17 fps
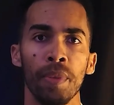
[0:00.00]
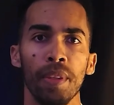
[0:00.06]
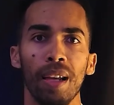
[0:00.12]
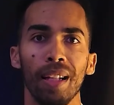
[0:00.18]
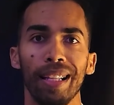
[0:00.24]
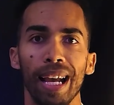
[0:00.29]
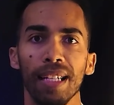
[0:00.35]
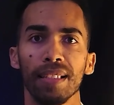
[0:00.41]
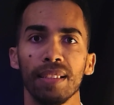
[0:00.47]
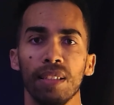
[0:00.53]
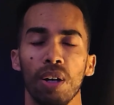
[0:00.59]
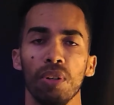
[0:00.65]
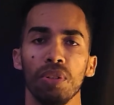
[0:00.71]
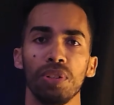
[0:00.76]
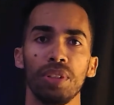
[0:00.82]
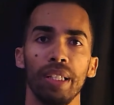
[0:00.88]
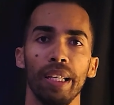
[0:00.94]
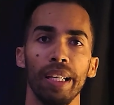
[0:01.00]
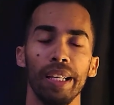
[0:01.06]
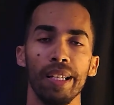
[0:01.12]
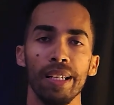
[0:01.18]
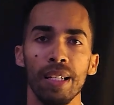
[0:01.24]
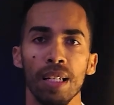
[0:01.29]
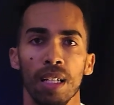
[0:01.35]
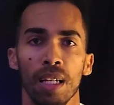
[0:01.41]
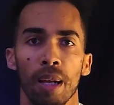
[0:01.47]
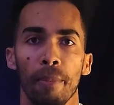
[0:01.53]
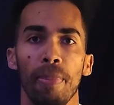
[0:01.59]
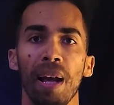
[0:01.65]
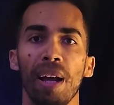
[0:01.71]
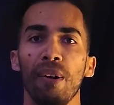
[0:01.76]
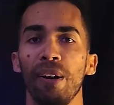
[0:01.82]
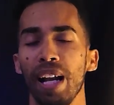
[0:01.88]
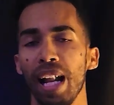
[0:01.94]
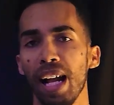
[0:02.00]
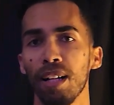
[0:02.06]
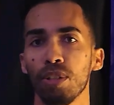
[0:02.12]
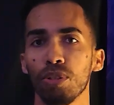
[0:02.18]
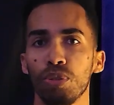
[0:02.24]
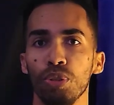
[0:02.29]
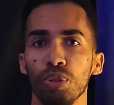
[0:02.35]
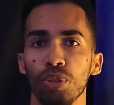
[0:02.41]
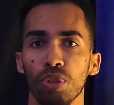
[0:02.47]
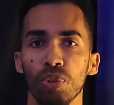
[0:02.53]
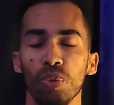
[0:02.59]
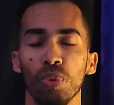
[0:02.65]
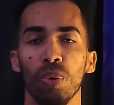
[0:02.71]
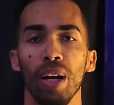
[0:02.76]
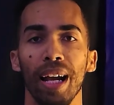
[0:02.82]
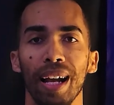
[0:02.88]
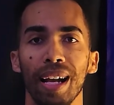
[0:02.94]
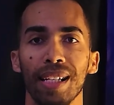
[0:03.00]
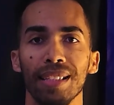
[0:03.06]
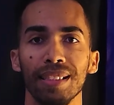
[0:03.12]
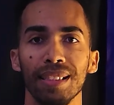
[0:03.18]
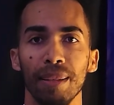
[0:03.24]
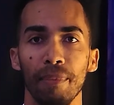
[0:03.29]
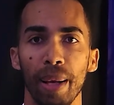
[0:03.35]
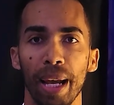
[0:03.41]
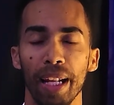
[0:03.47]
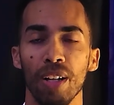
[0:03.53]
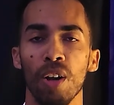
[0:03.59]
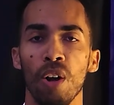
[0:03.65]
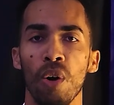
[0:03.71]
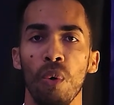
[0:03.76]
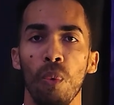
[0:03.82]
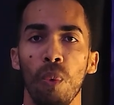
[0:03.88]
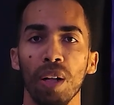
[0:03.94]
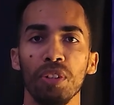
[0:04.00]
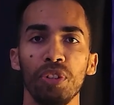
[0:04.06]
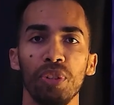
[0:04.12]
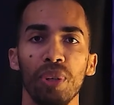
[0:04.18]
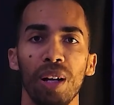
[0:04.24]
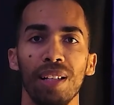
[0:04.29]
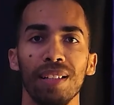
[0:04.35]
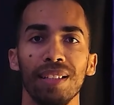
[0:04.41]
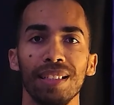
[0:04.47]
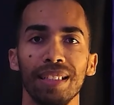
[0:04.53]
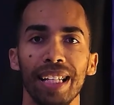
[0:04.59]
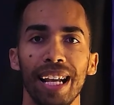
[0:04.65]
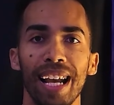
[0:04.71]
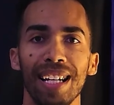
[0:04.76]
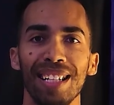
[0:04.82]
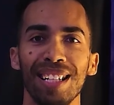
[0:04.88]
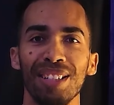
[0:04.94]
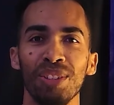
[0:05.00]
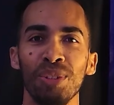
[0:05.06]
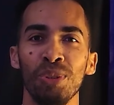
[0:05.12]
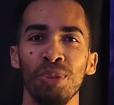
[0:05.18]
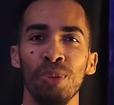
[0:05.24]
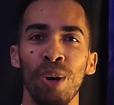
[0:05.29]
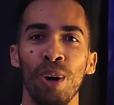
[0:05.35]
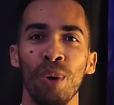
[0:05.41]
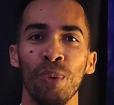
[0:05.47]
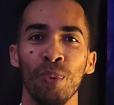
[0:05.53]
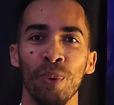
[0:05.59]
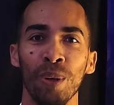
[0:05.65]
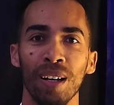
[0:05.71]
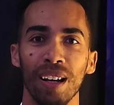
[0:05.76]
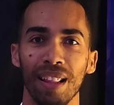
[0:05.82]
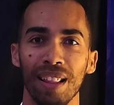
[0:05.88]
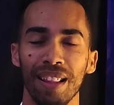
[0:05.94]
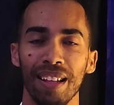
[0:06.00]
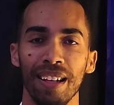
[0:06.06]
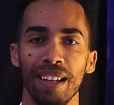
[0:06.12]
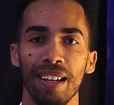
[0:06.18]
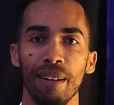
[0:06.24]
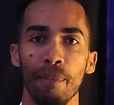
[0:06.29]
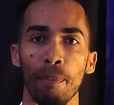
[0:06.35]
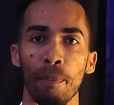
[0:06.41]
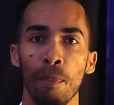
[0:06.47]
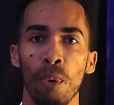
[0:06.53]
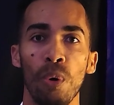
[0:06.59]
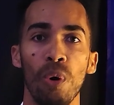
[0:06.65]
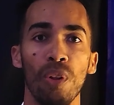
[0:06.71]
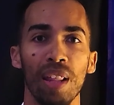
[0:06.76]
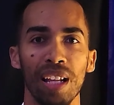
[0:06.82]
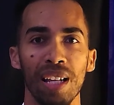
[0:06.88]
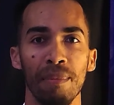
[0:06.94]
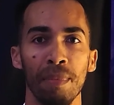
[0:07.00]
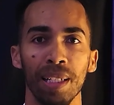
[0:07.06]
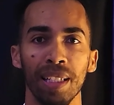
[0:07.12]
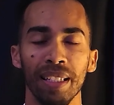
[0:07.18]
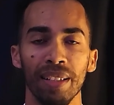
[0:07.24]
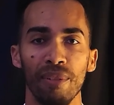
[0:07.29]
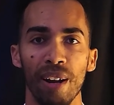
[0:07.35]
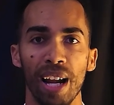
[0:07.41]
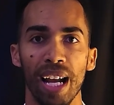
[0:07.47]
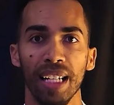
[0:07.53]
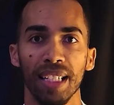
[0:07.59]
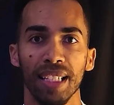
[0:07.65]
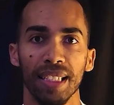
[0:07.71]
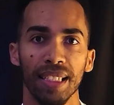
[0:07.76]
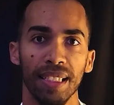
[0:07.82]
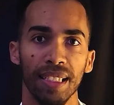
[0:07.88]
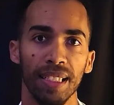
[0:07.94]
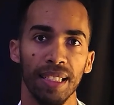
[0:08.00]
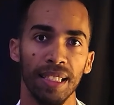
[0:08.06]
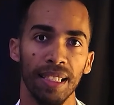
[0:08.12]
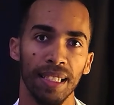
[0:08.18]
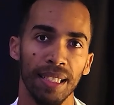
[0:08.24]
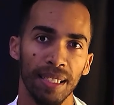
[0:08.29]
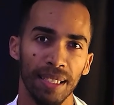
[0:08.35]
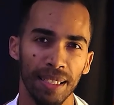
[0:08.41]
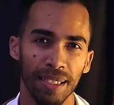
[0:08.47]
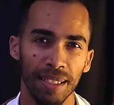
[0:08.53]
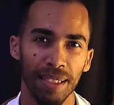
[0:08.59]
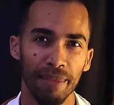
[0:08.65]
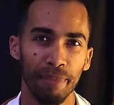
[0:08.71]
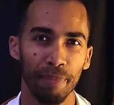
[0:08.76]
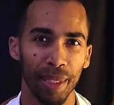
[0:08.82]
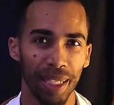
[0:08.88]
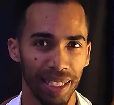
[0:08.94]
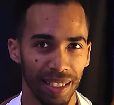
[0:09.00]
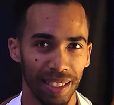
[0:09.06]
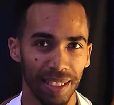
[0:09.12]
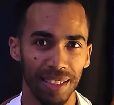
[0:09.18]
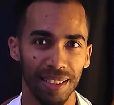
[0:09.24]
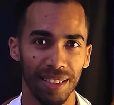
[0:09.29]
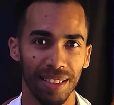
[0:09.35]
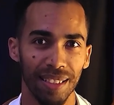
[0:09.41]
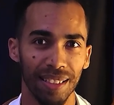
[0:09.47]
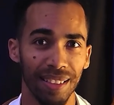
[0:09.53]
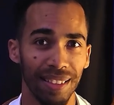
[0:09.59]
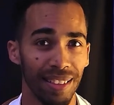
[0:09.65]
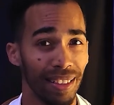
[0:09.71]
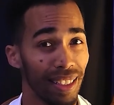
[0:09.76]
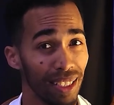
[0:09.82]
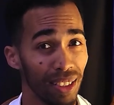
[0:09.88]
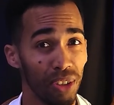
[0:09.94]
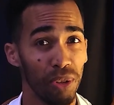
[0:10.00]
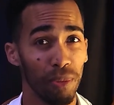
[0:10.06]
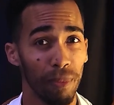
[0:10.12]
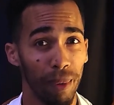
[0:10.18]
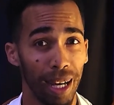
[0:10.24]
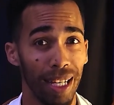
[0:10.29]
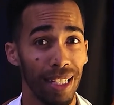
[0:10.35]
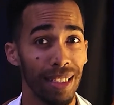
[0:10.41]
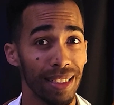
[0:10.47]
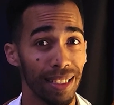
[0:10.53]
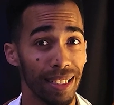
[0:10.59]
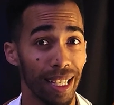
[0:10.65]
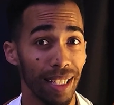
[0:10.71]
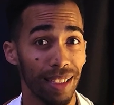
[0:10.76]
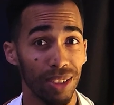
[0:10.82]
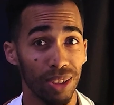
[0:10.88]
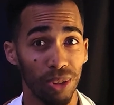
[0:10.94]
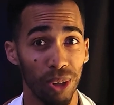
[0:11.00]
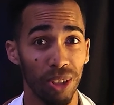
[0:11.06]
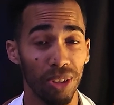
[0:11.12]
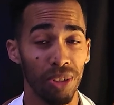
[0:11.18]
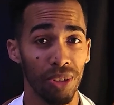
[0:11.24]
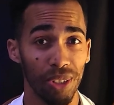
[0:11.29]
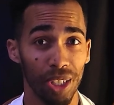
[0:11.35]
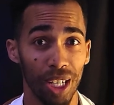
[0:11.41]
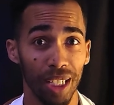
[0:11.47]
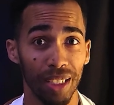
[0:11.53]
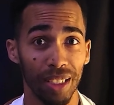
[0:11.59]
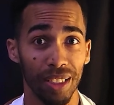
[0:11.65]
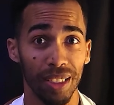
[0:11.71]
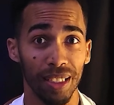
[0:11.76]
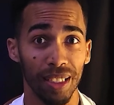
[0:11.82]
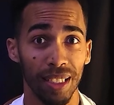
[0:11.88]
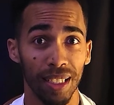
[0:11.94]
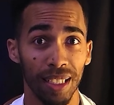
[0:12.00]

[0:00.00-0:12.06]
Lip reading: Now that goes in parallel to you as a man. Once you understand that you are worth more than R1,000,000, men, then your mind state starts to change.